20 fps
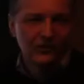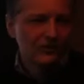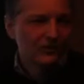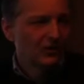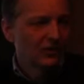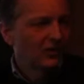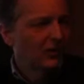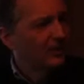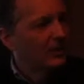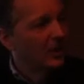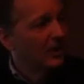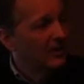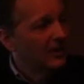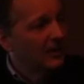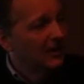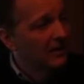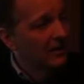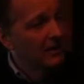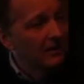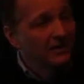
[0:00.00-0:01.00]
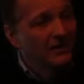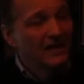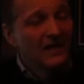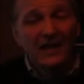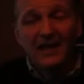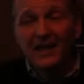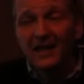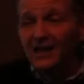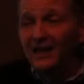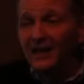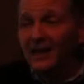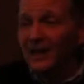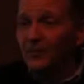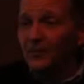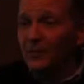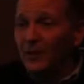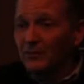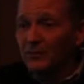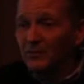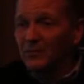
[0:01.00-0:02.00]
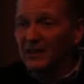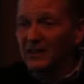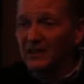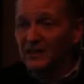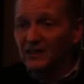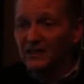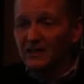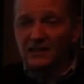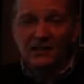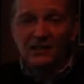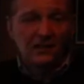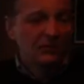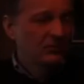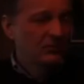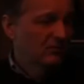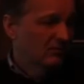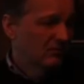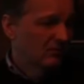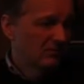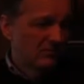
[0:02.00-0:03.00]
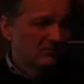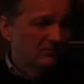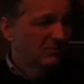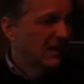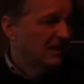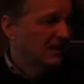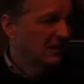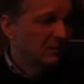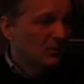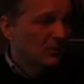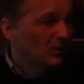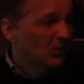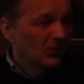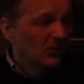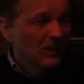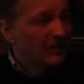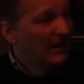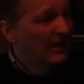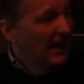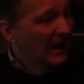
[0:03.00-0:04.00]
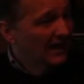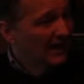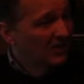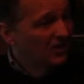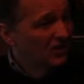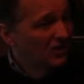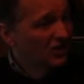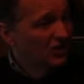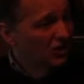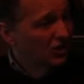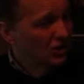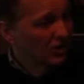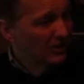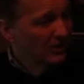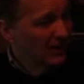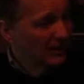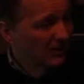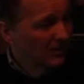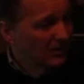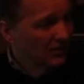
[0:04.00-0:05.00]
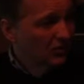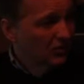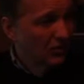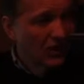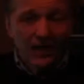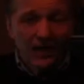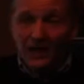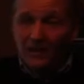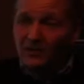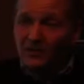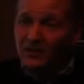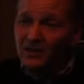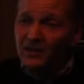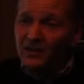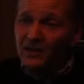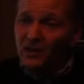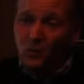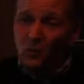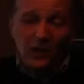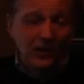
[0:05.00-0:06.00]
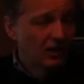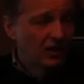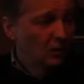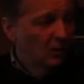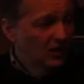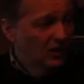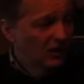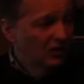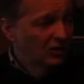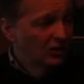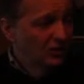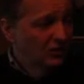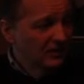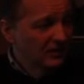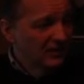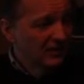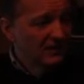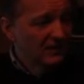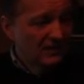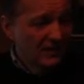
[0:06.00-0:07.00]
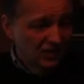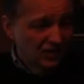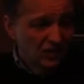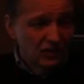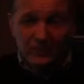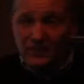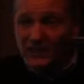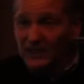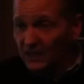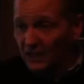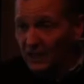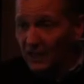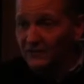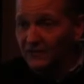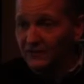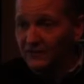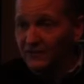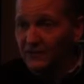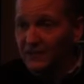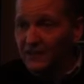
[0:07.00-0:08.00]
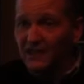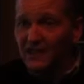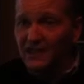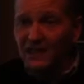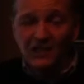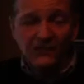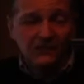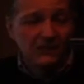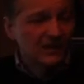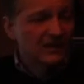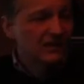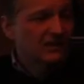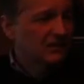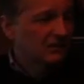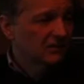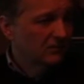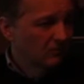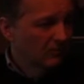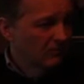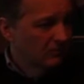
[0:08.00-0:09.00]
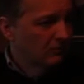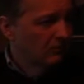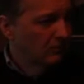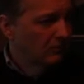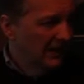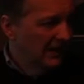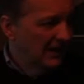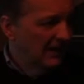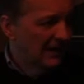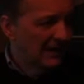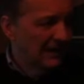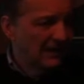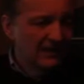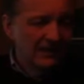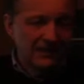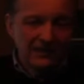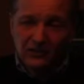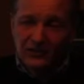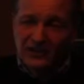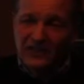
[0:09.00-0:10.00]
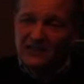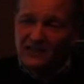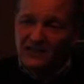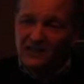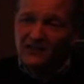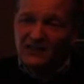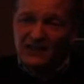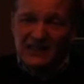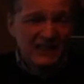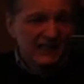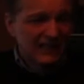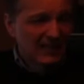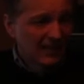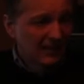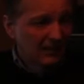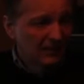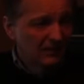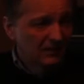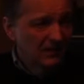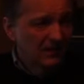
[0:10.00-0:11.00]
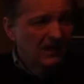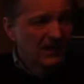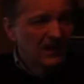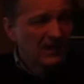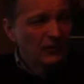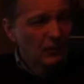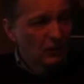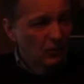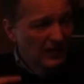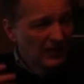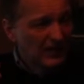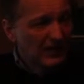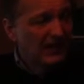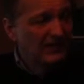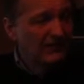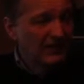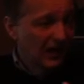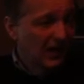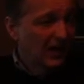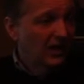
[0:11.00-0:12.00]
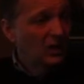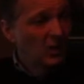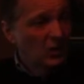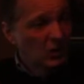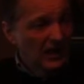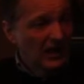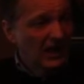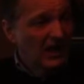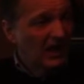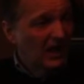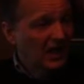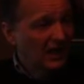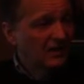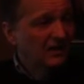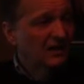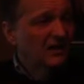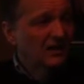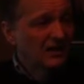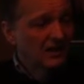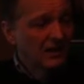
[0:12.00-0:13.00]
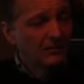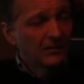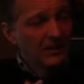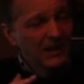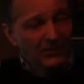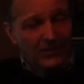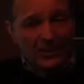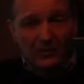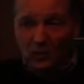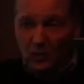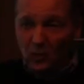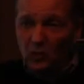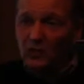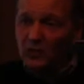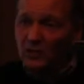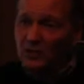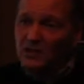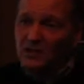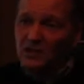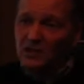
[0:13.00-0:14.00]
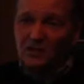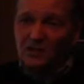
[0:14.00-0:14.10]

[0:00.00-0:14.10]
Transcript: for your upcoming year. Yeah, probably, maximum 3 pages. You should be able to describe what you want to do. That should be enough. If it's really, that's enough detail. If you really have a lot going on, then maybe more,